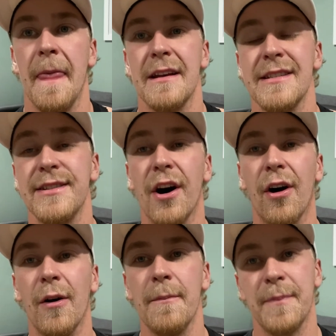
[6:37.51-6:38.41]

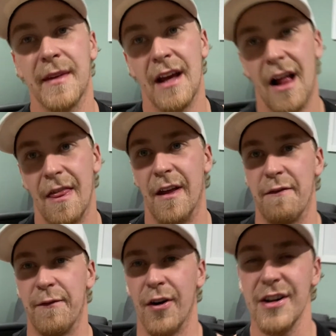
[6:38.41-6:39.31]
So the
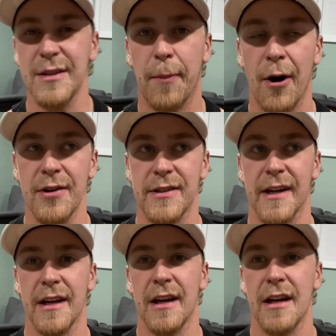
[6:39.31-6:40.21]
first
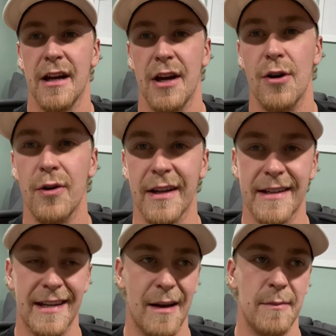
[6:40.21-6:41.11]
person who can
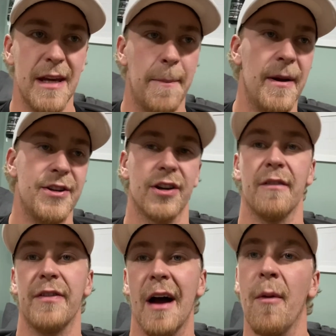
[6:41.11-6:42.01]
send me a picture
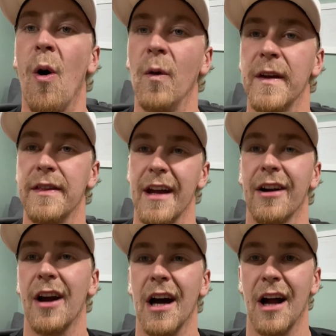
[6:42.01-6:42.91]
of them holding their
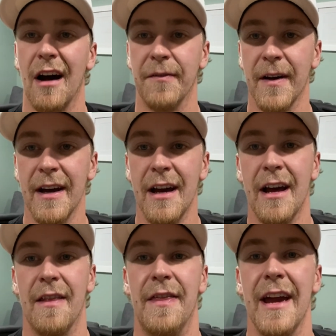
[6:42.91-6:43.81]
Cutoff
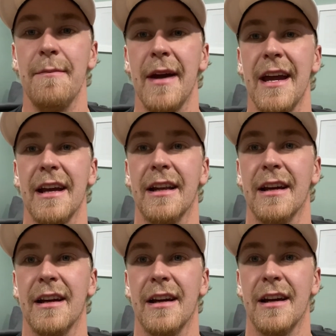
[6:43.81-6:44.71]
they made
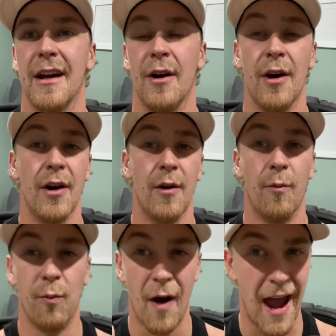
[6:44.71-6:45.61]

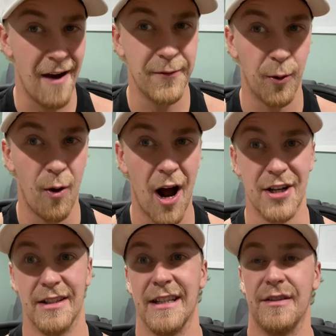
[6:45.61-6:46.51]
after
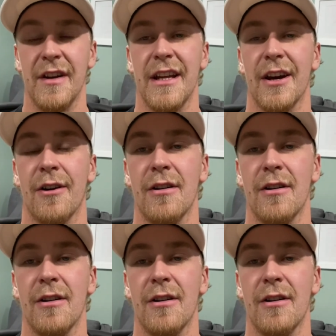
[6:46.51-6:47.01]
watching this video